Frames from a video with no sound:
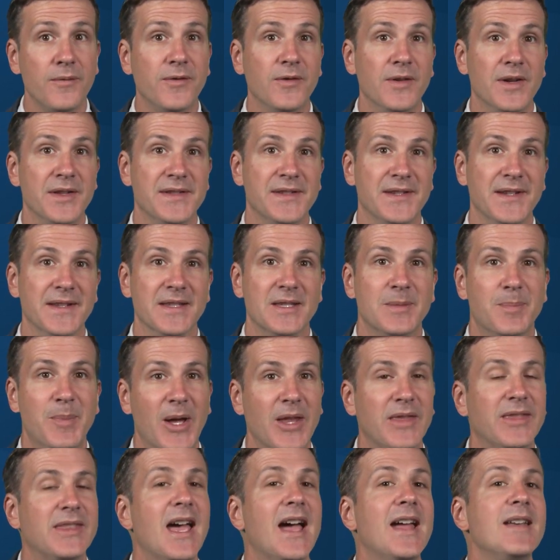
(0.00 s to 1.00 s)
for instance,
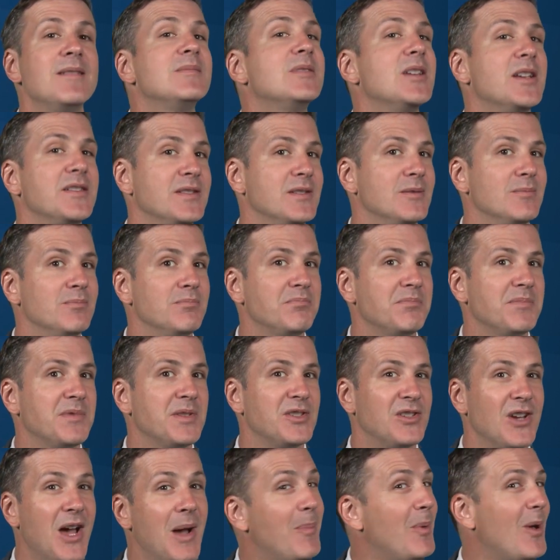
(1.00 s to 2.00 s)
but that doesn't
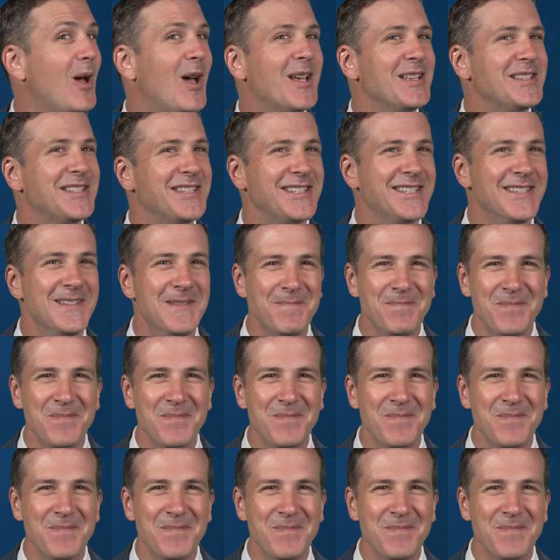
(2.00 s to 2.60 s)
stop us.